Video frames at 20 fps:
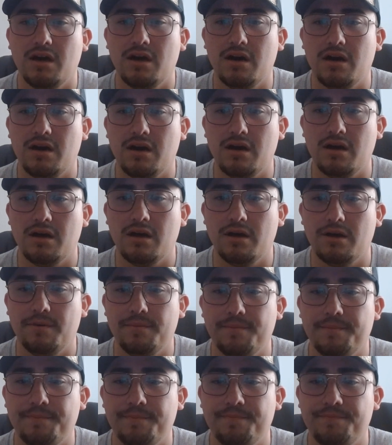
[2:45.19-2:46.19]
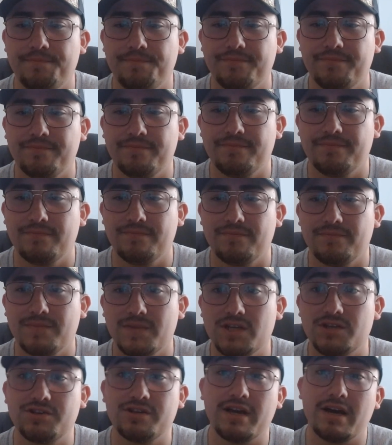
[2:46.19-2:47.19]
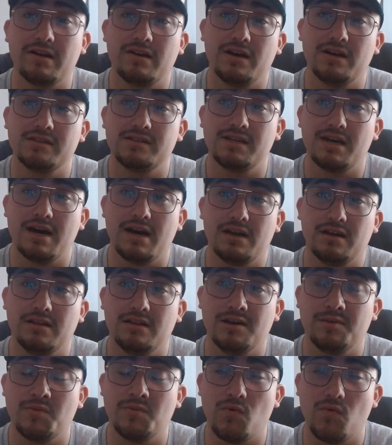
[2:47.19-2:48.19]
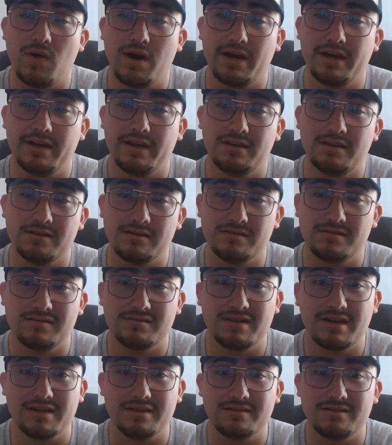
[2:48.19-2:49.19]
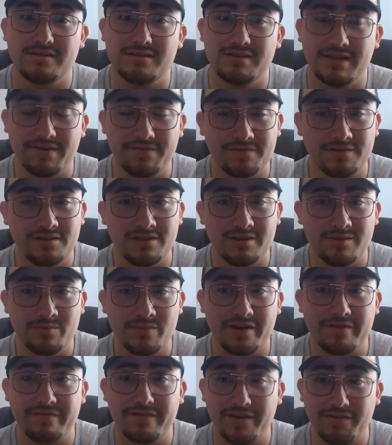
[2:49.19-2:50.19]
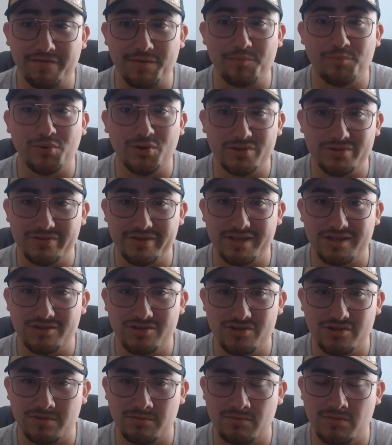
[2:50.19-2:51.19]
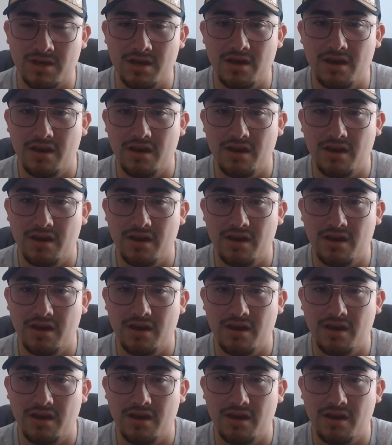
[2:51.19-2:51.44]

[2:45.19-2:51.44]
Um, Shout out to High Climb Hawaii because that is definitely my favorite bouldering gym.